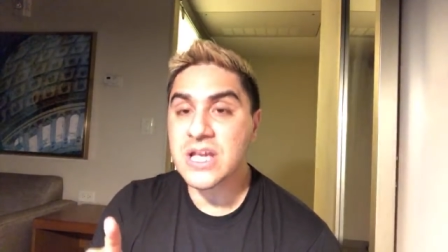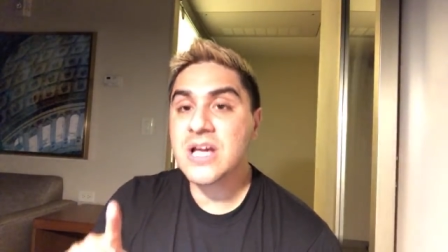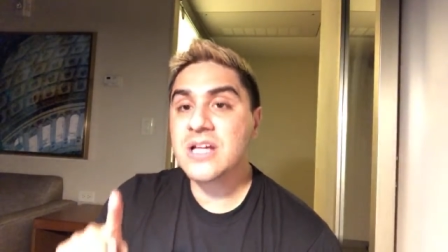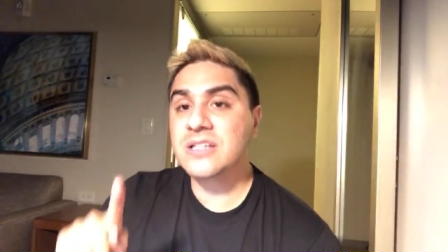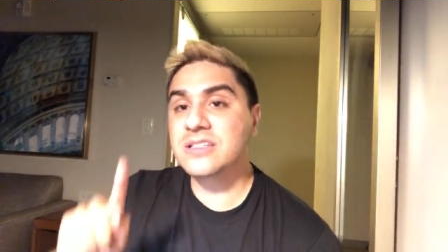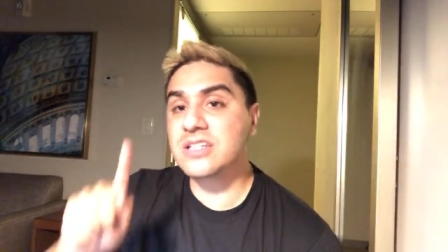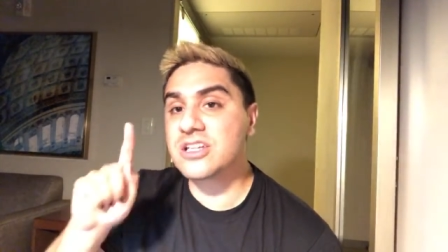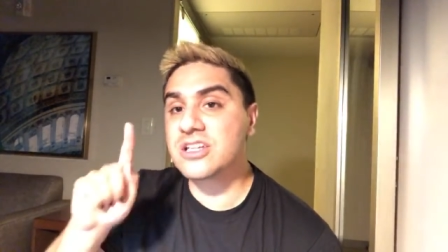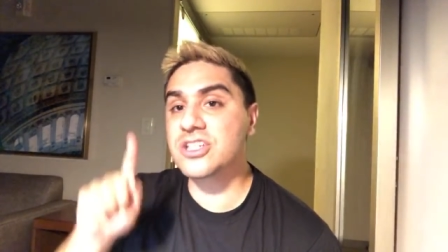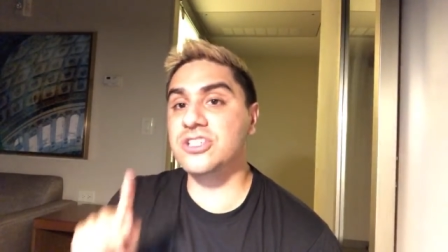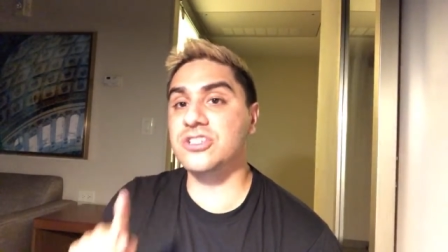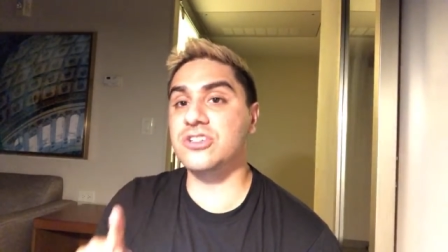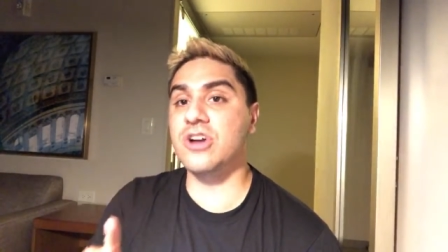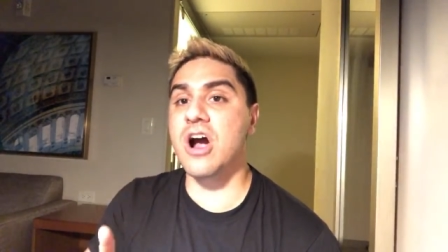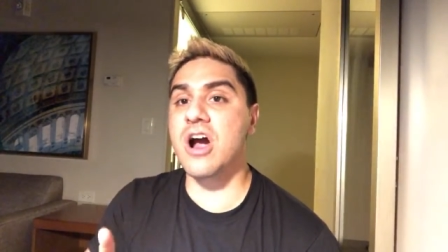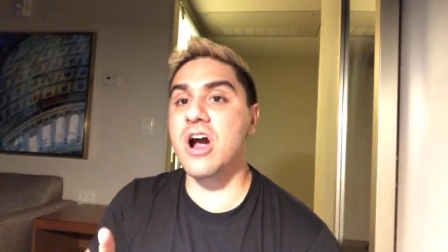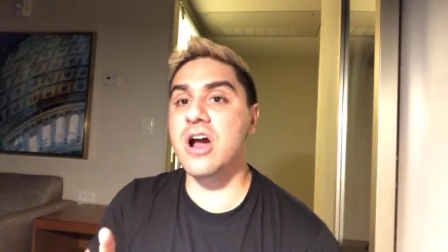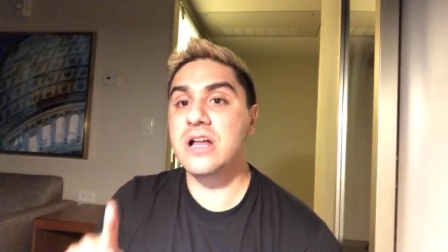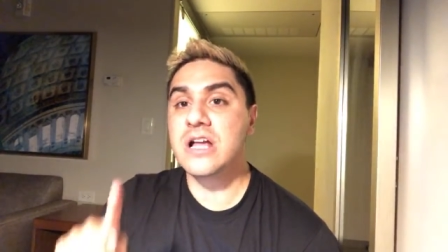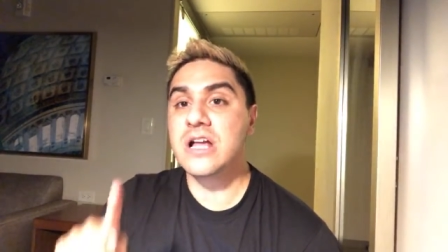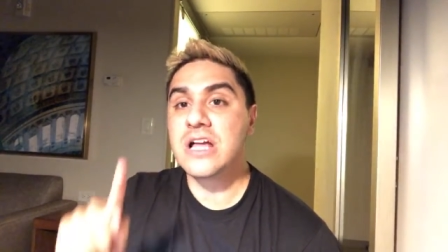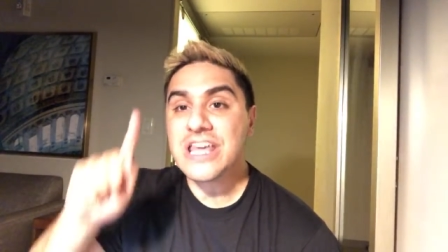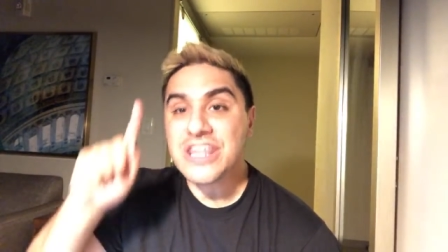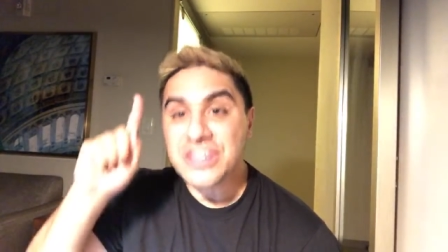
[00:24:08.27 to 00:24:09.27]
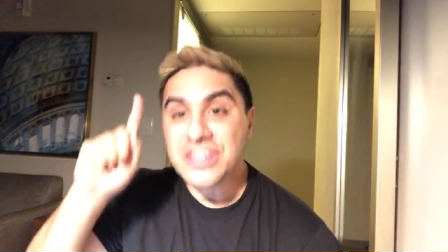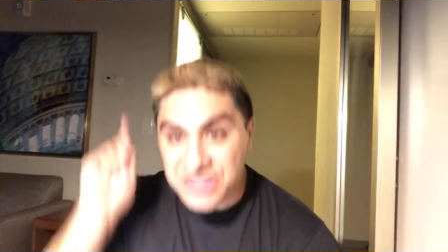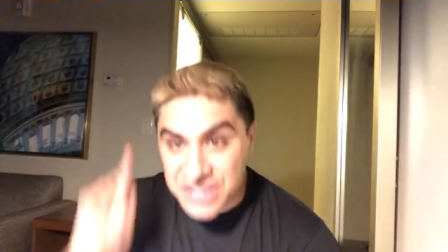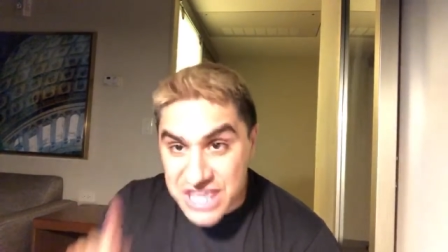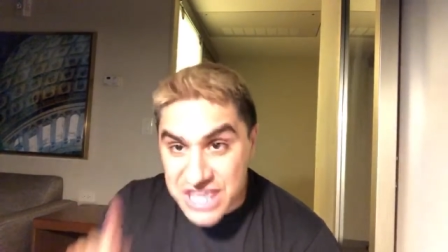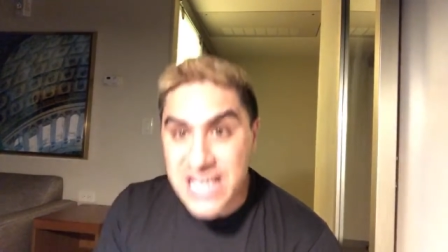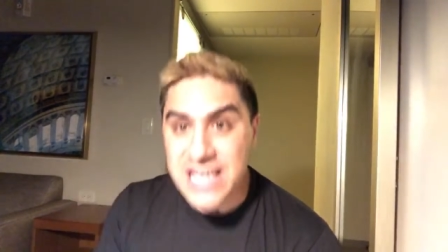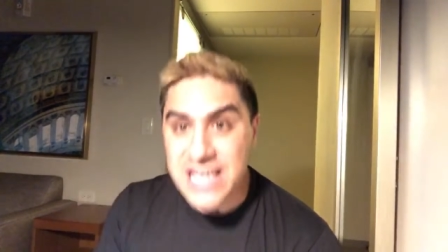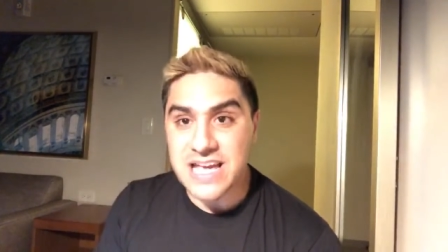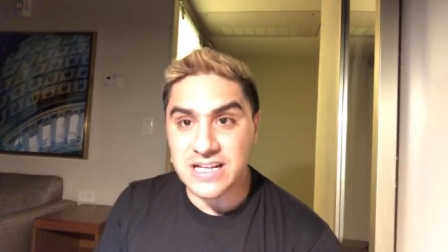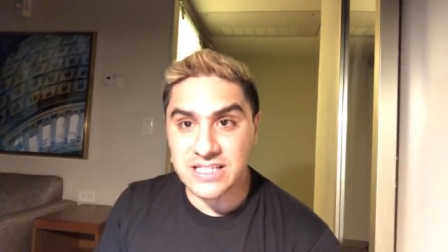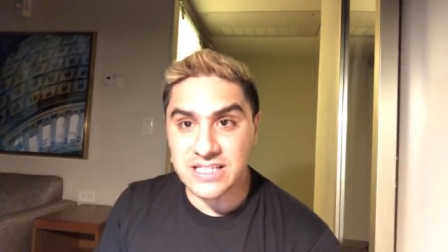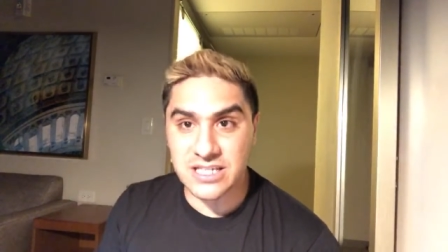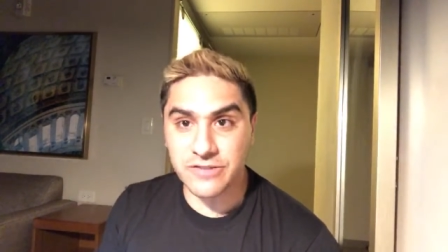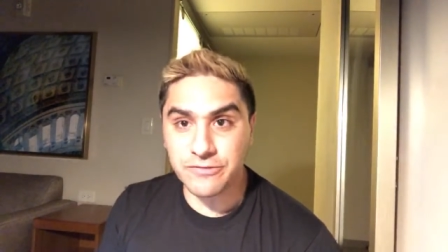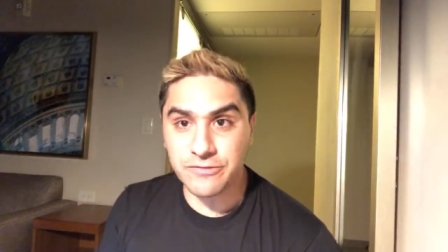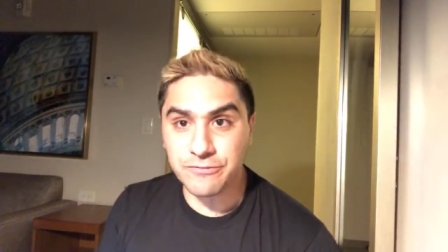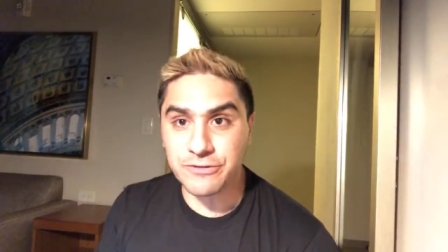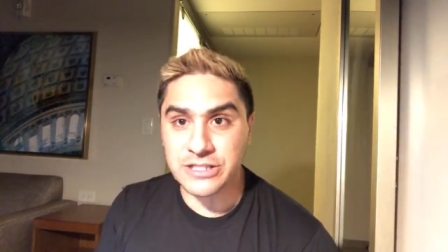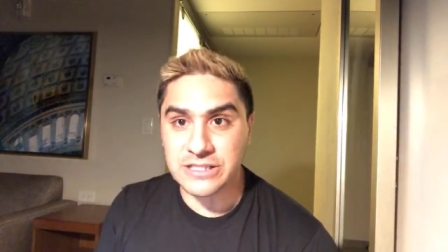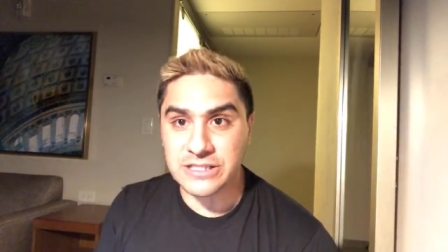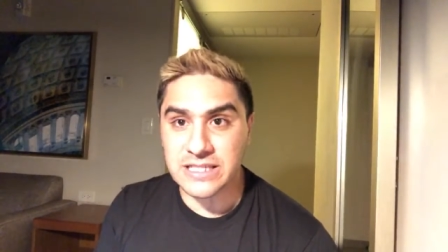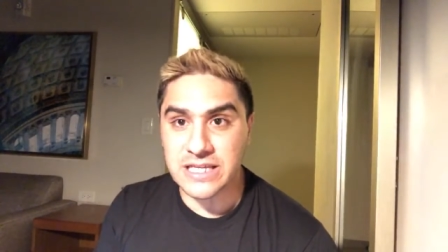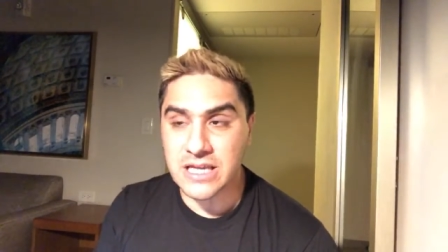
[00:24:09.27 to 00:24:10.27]
to start thinking
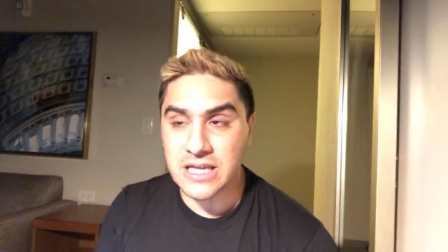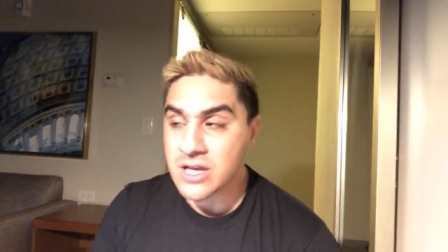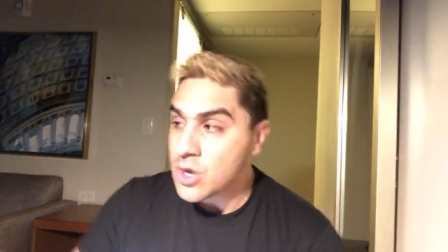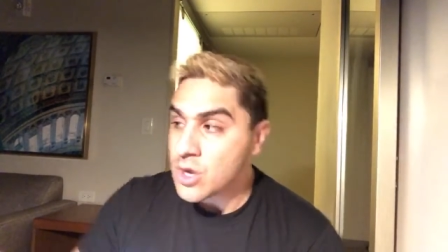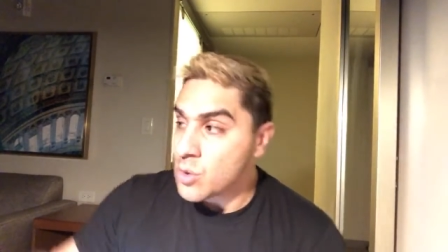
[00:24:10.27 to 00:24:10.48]
differently,